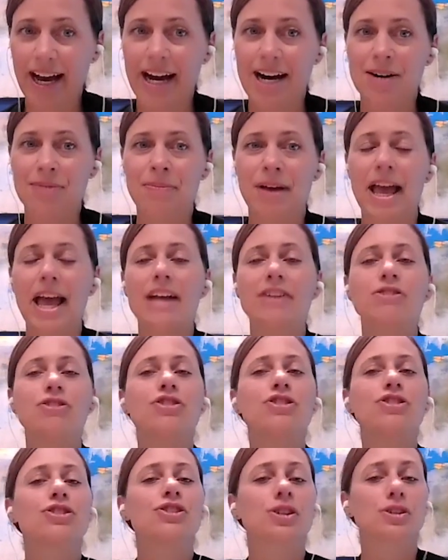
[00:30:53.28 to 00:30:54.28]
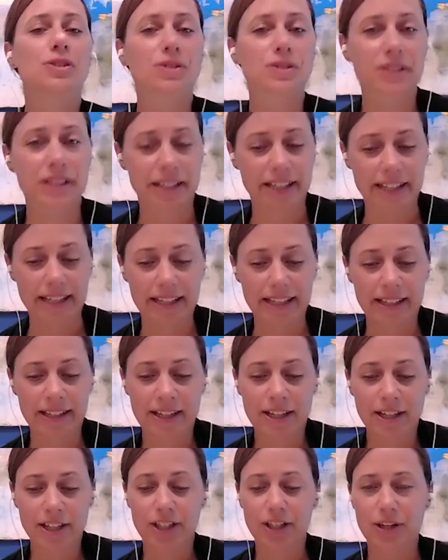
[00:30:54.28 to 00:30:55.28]
And surely,
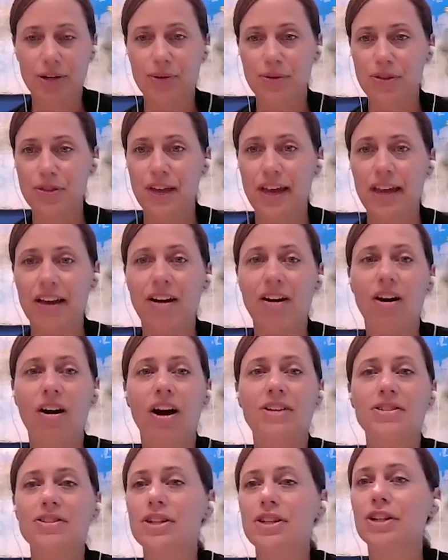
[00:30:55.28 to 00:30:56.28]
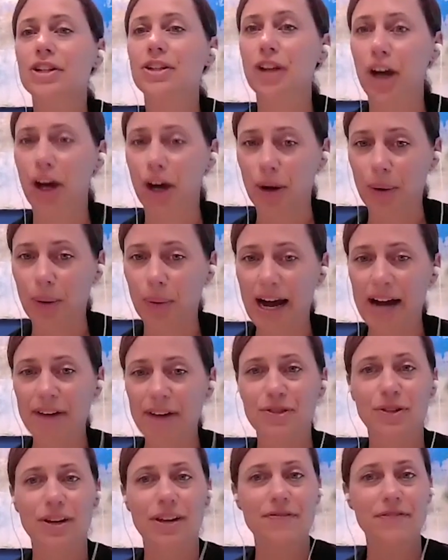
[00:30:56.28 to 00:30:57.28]
they ought to know
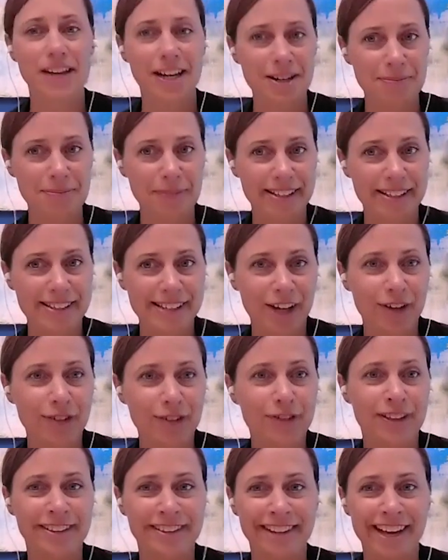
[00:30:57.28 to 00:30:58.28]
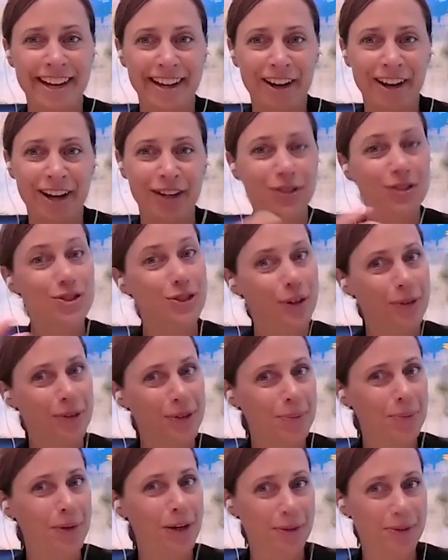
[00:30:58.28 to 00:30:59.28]
after I've done it myself and kind of shown
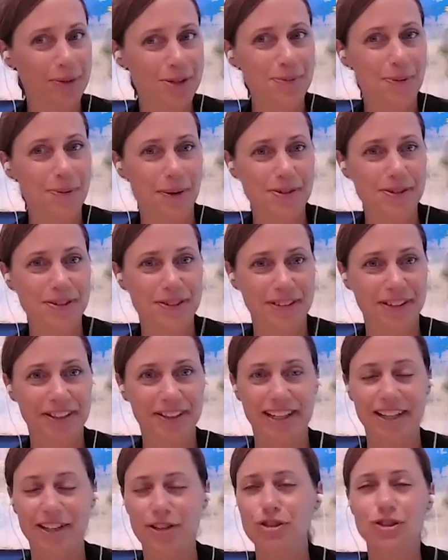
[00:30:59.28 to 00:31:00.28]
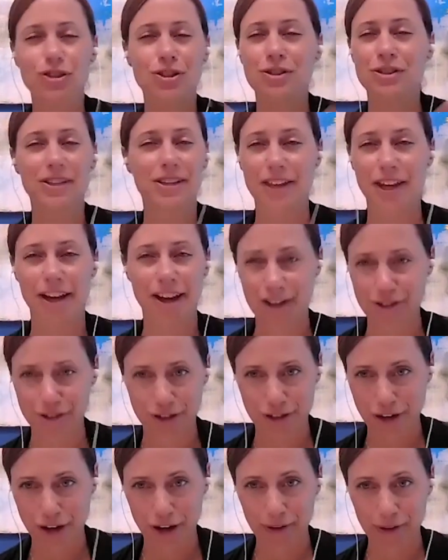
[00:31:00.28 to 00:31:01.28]
them what it was supposed to look like, surely they ought
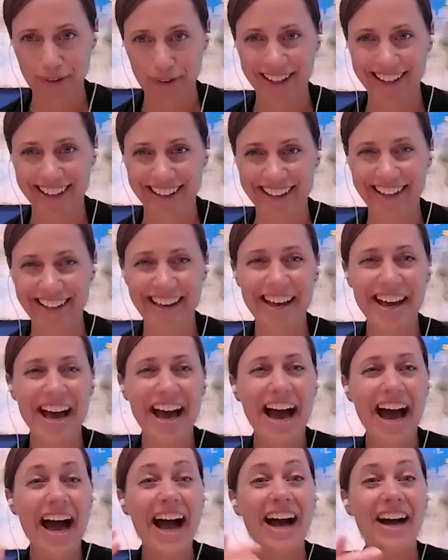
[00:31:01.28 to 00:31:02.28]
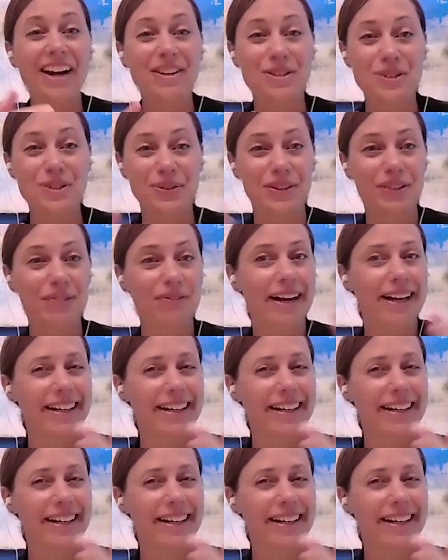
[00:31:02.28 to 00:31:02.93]
to know how to do it